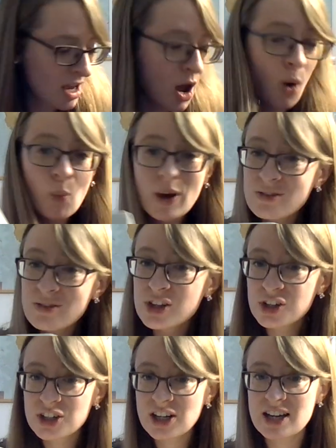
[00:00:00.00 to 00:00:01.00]
One of the
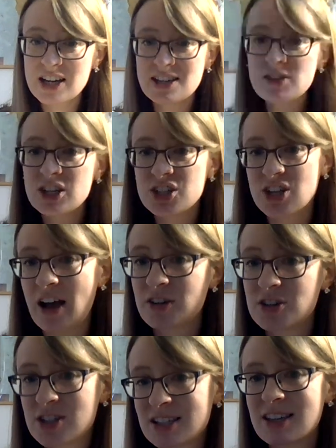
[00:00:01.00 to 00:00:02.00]
creativity
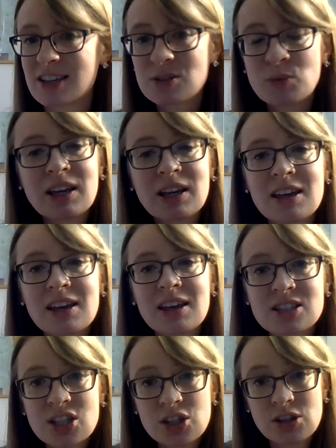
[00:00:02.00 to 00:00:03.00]
challenges this week is
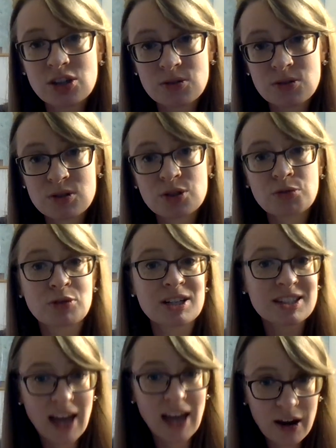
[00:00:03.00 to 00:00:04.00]
to use
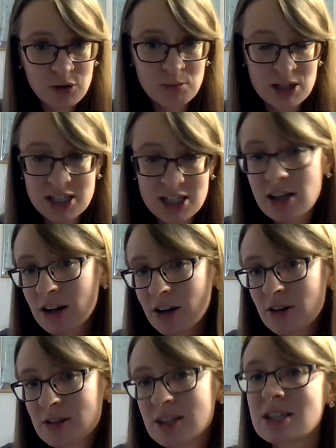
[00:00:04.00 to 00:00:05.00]
recycled
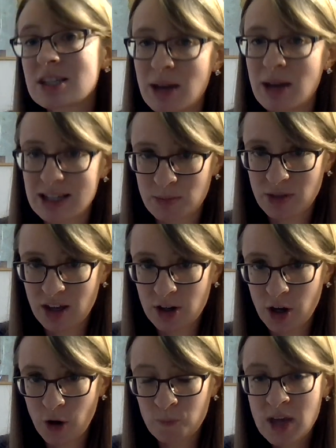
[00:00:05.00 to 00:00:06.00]
materials to make something
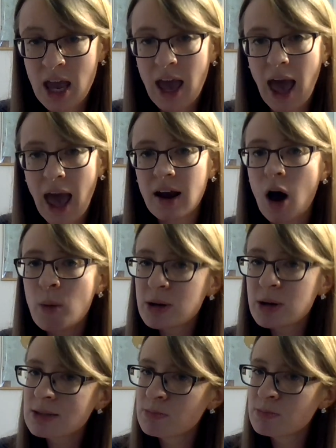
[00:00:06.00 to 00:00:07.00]
new. And I'll
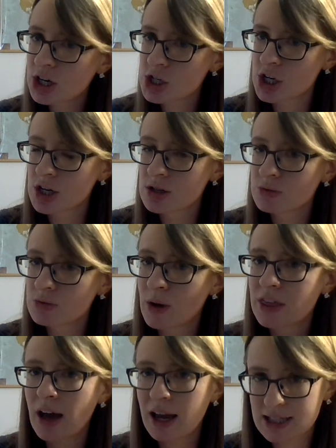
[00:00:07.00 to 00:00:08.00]
put some pictures
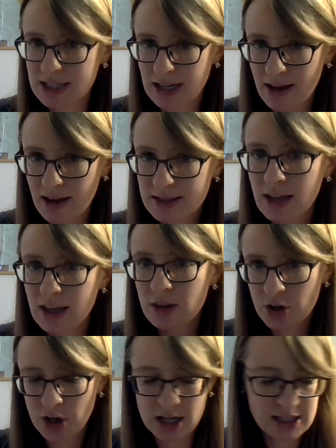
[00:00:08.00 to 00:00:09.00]
with ideas in the
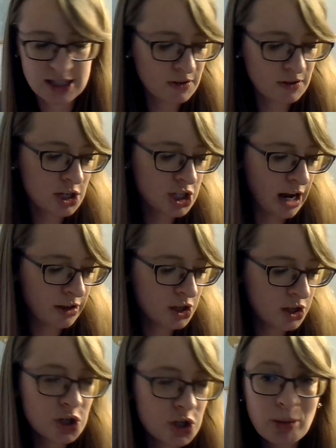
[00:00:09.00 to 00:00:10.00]
creativity
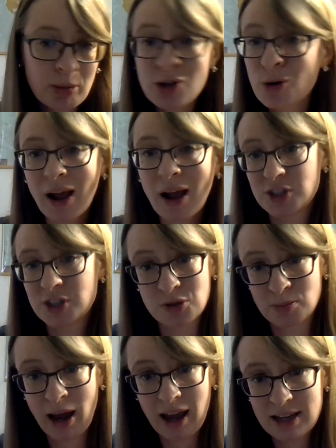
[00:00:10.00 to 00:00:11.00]
challenge, but you don't have to
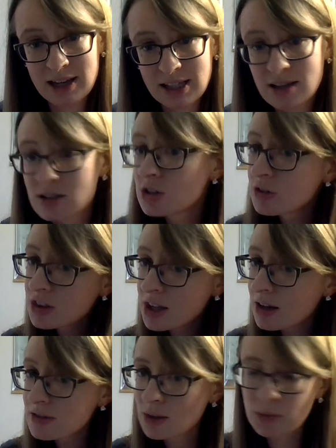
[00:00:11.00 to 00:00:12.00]
use my ideas. You could
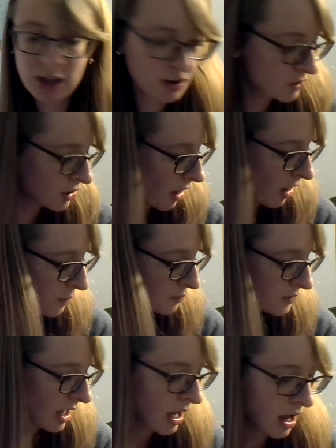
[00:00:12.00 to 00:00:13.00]
think of something of your
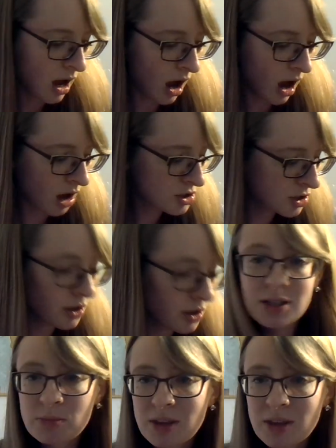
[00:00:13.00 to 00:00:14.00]
own. I'll show
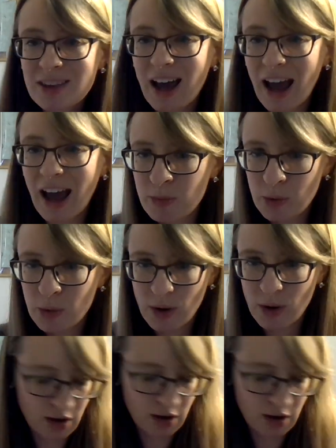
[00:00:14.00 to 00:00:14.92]
you something that I've been working